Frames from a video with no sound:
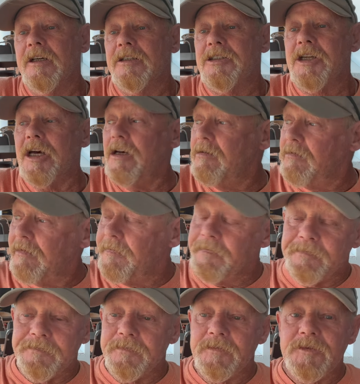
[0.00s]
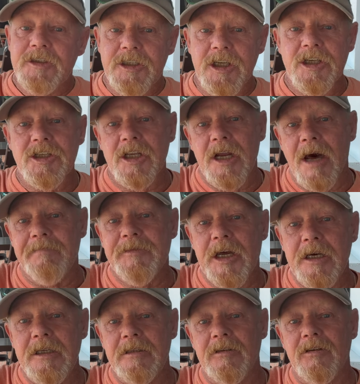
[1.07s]
So just an
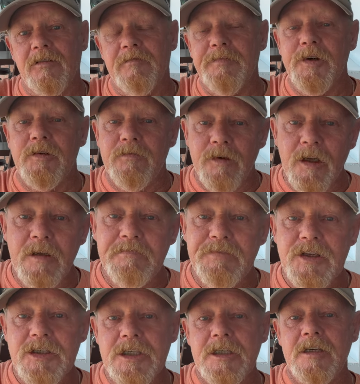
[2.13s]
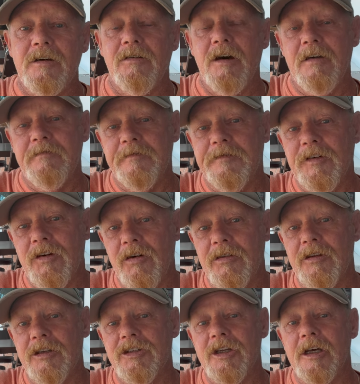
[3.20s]
update. I've been really busy. I haven't forgotten
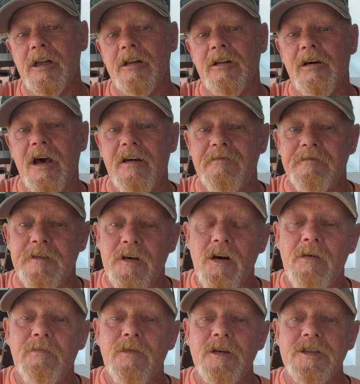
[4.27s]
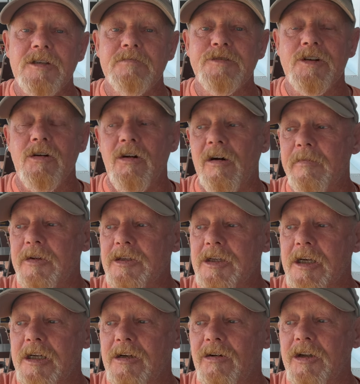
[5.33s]
the channel, I haven't forgotten my subscribers,
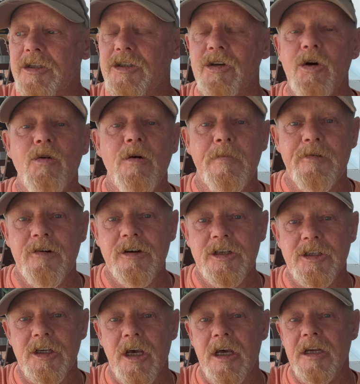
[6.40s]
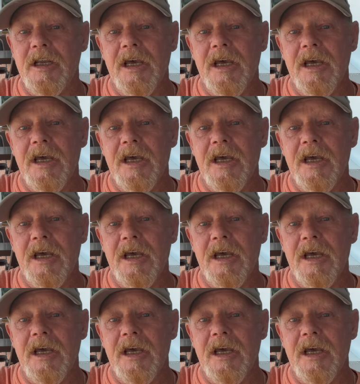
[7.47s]
and I do appreciate